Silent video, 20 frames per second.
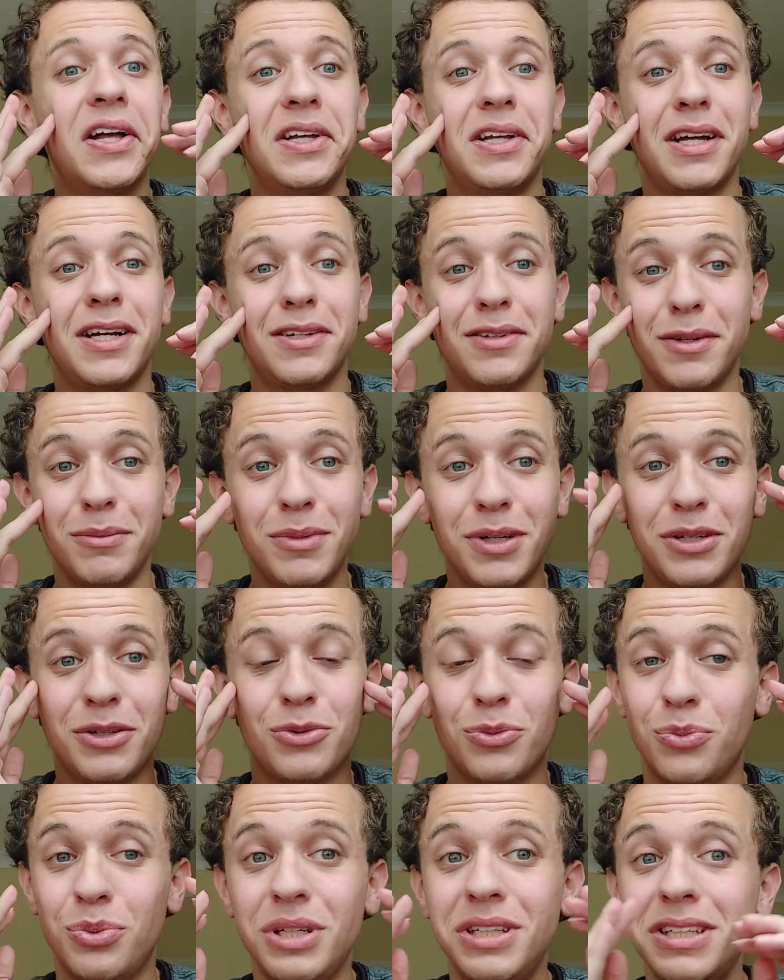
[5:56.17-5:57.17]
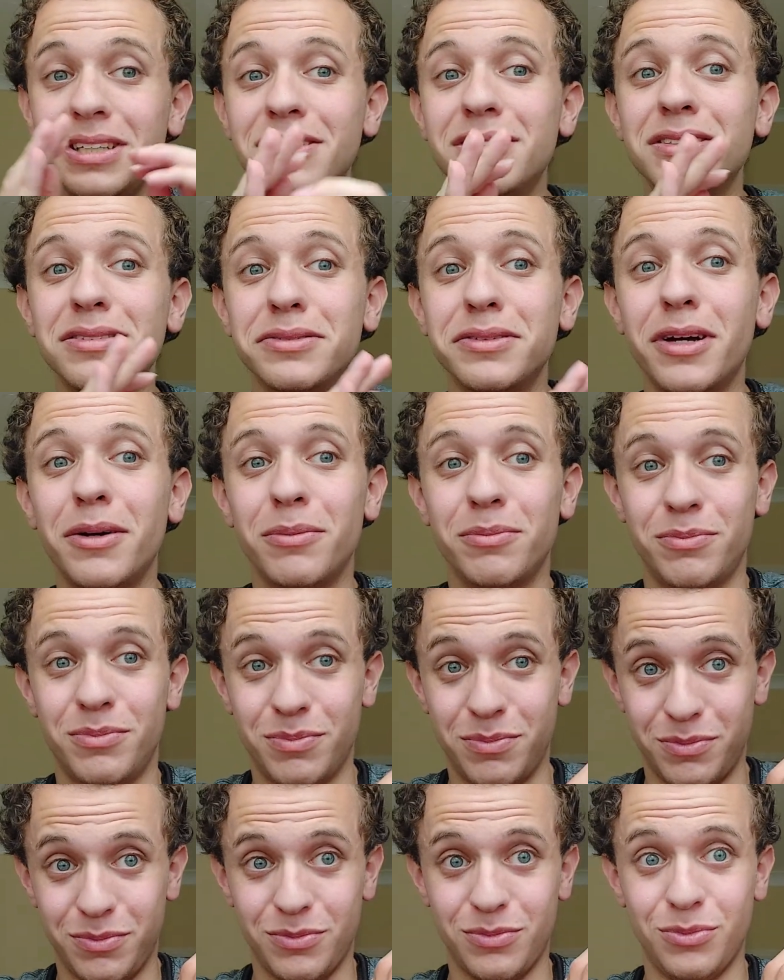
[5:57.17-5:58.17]
And I'm like, we need to
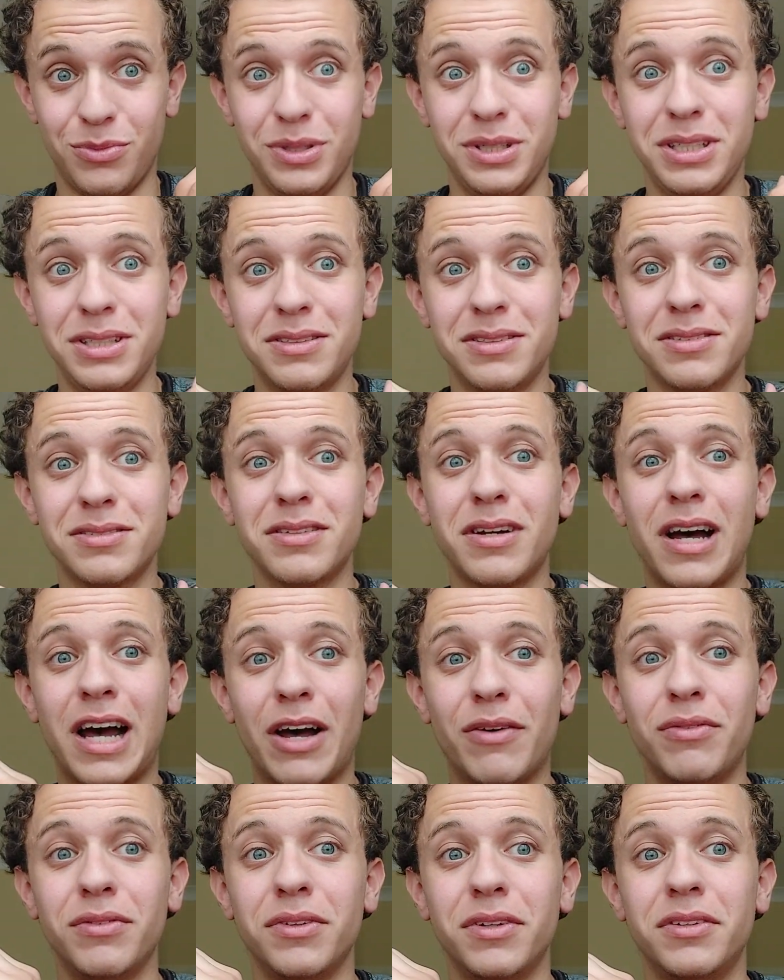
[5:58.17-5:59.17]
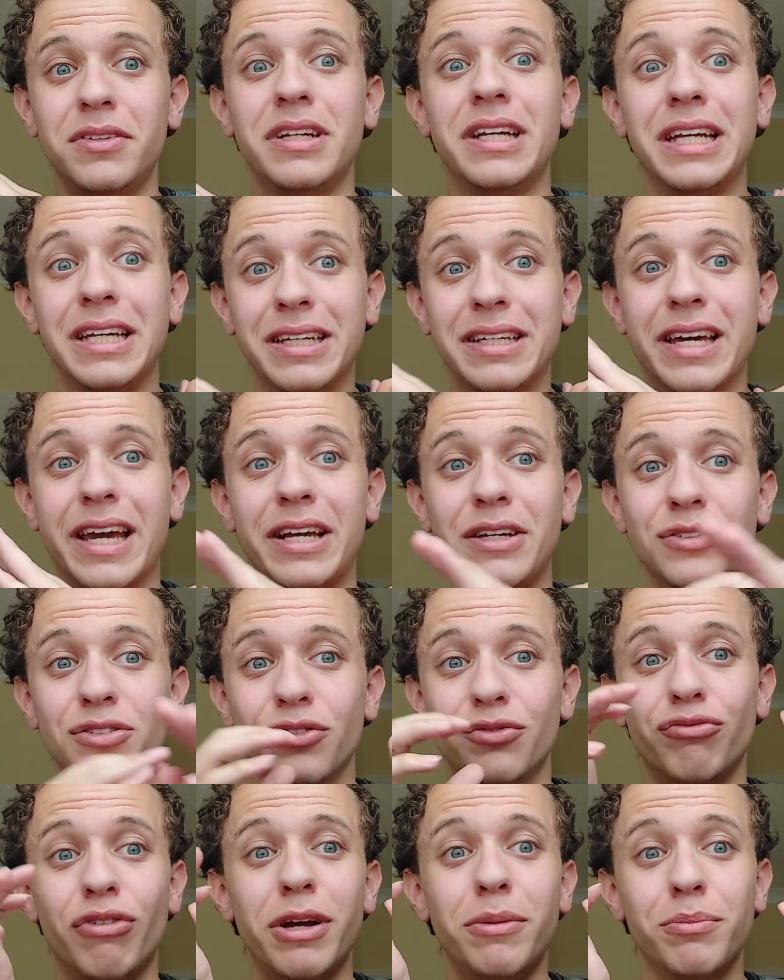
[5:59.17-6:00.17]
start having an in case
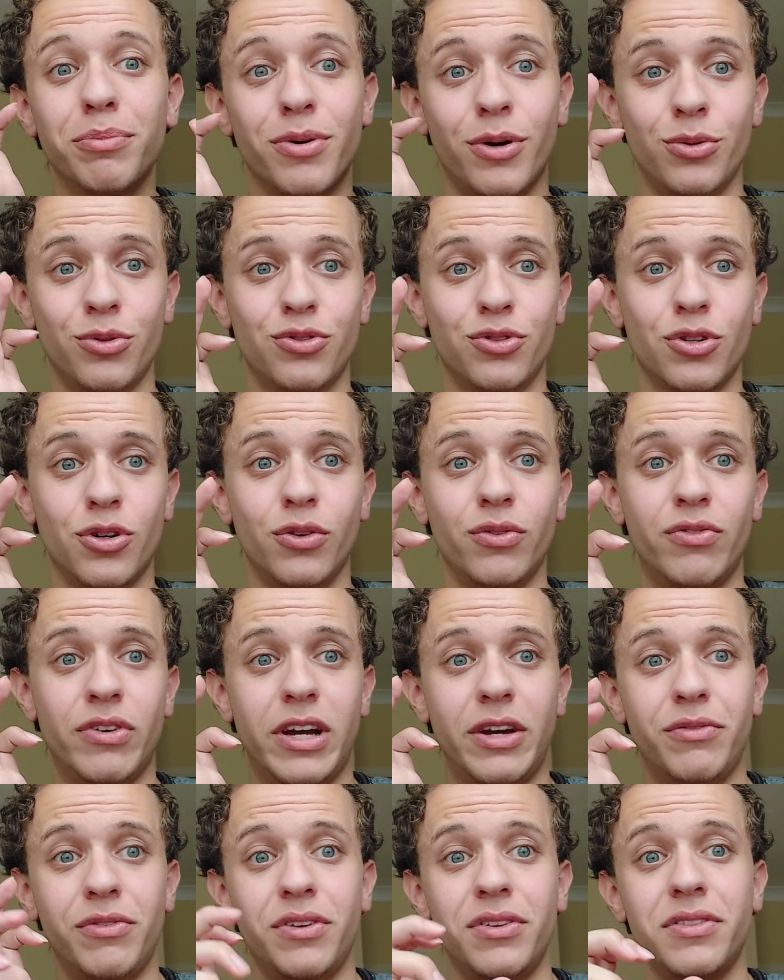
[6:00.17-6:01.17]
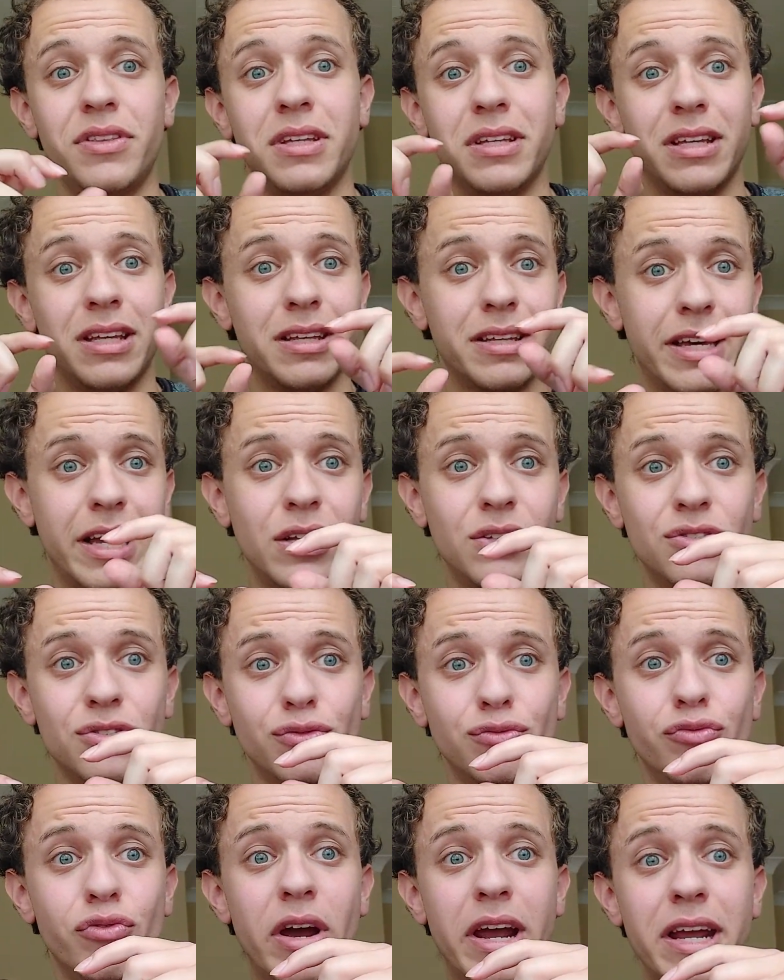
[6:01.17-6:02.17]
of rain protocol for everything. In case
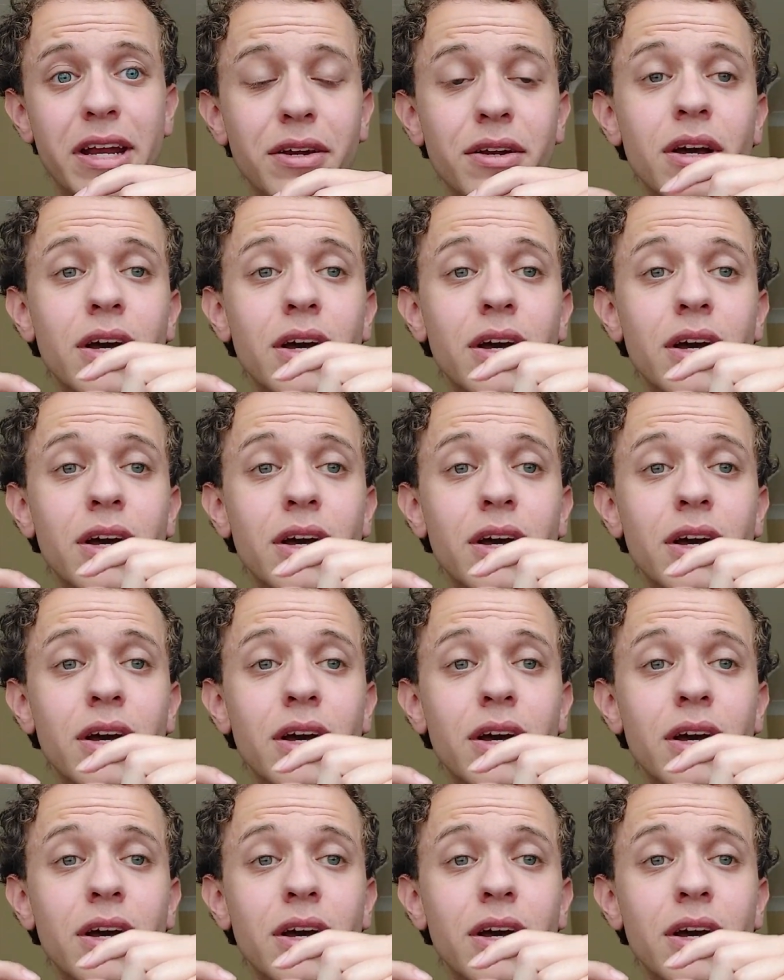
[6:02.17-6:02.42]
of rain,